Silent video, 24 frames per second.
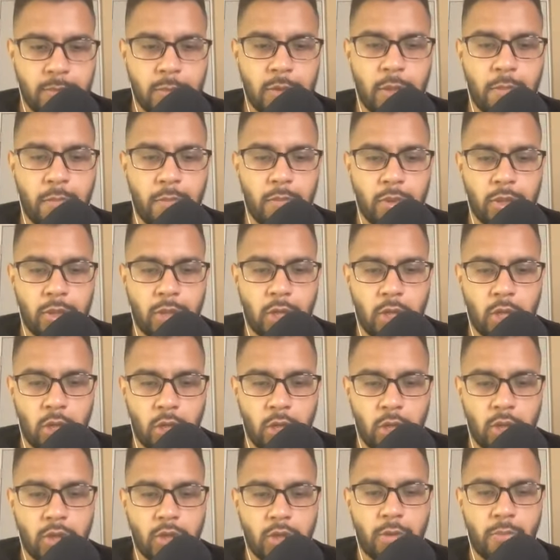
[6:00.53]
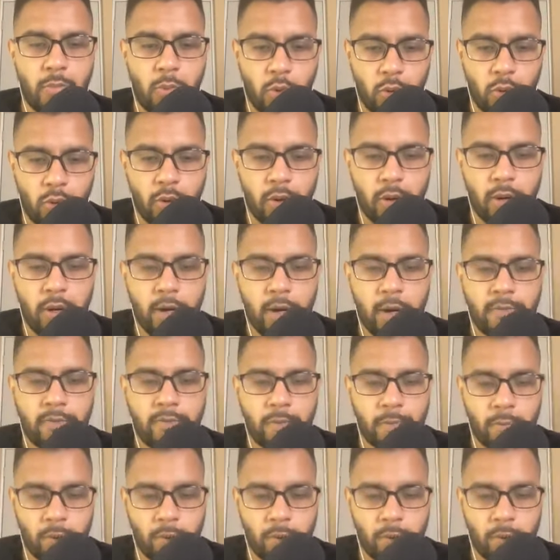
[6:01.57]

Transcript: the more of a